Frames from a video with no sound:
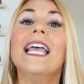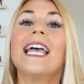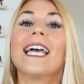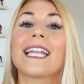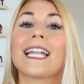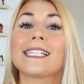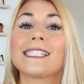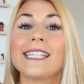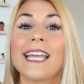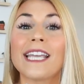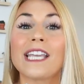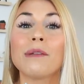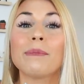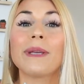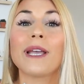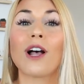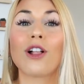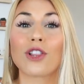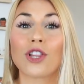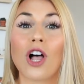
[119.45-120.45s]
It has taken
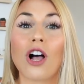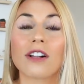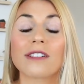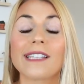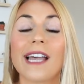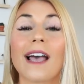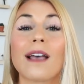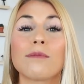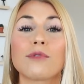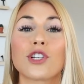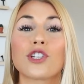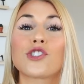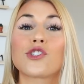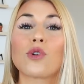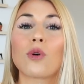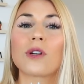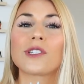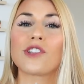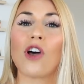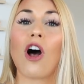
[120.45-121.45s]
me a long time to
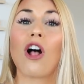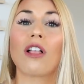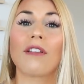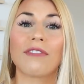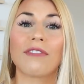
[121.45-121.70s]
source all